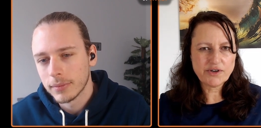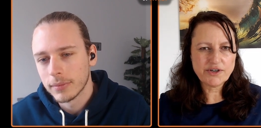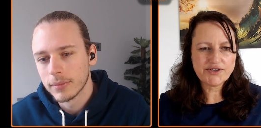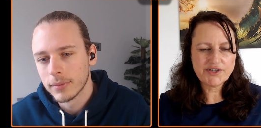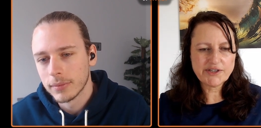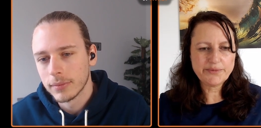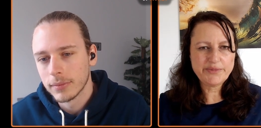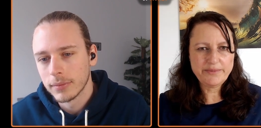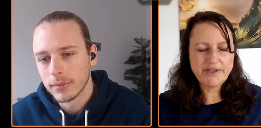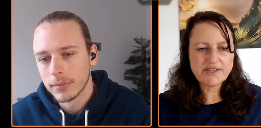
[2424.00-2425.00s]
Speaker 1: of losses,
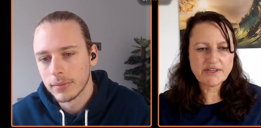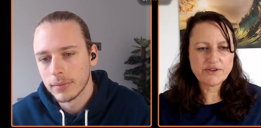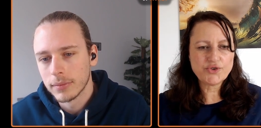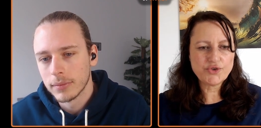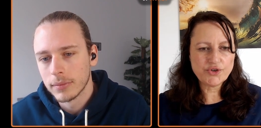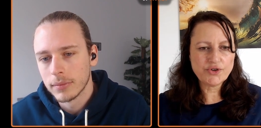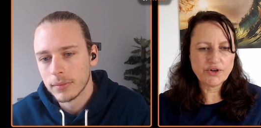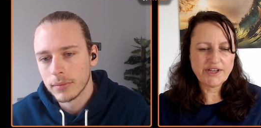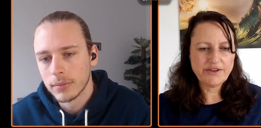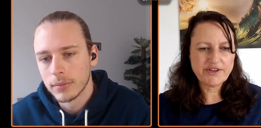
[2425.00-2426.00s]
simply means that you could
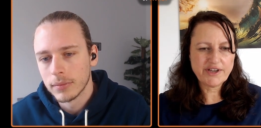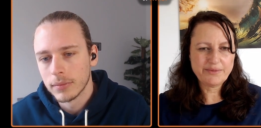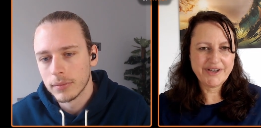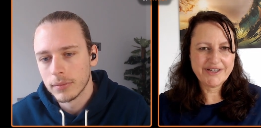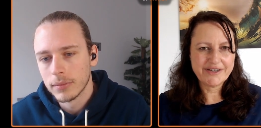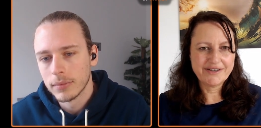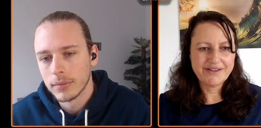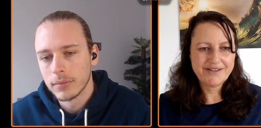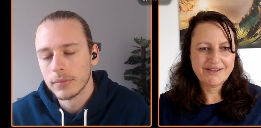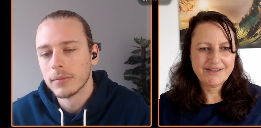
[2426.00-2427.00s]
not have done better.
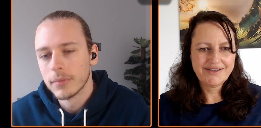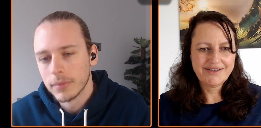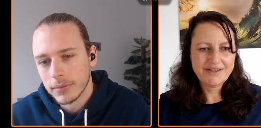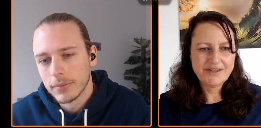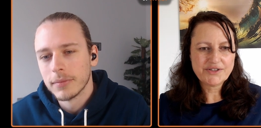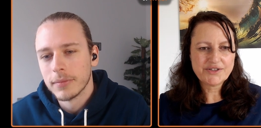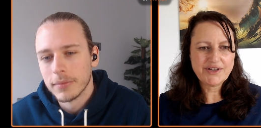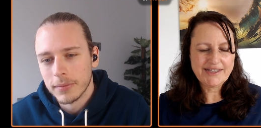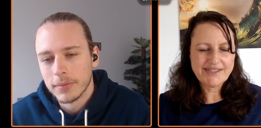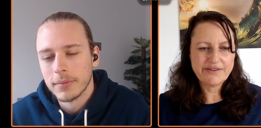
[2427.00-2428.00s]
So
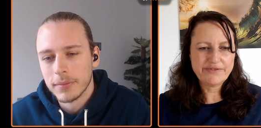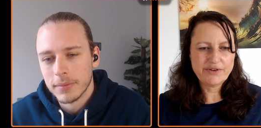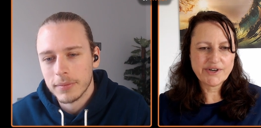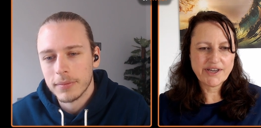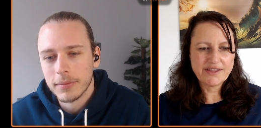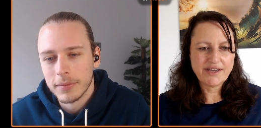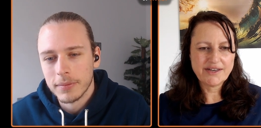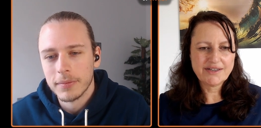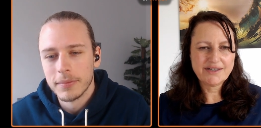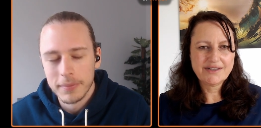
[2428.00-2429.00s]
let's have a look at
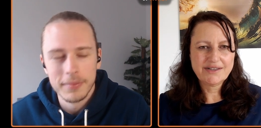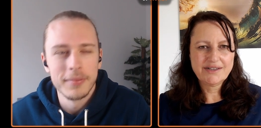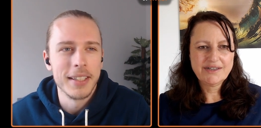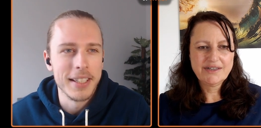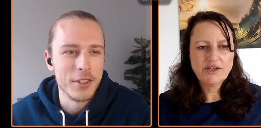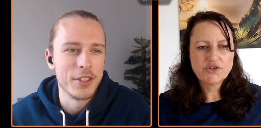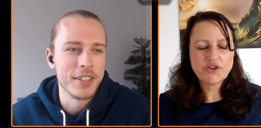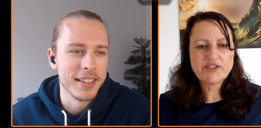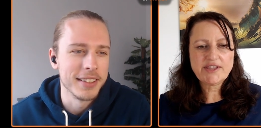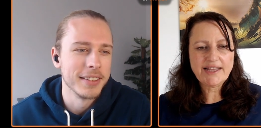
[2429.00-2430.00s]
that.
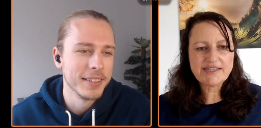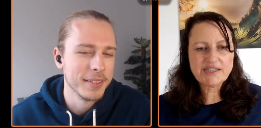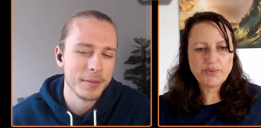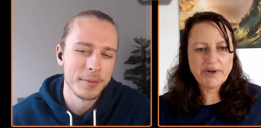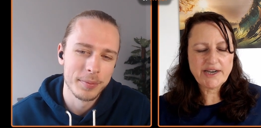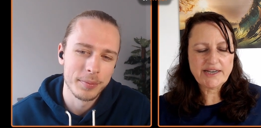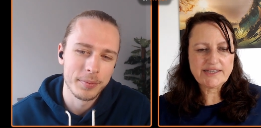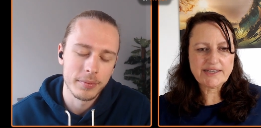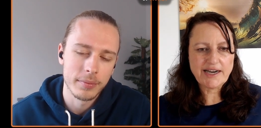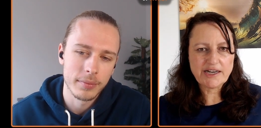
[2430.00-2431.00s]
Interesting. But that's where I
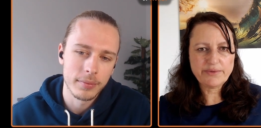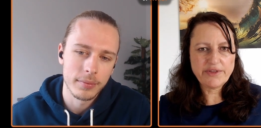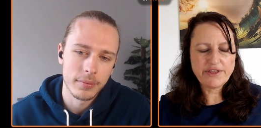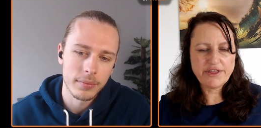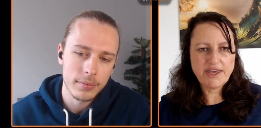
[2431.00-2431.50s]
start with the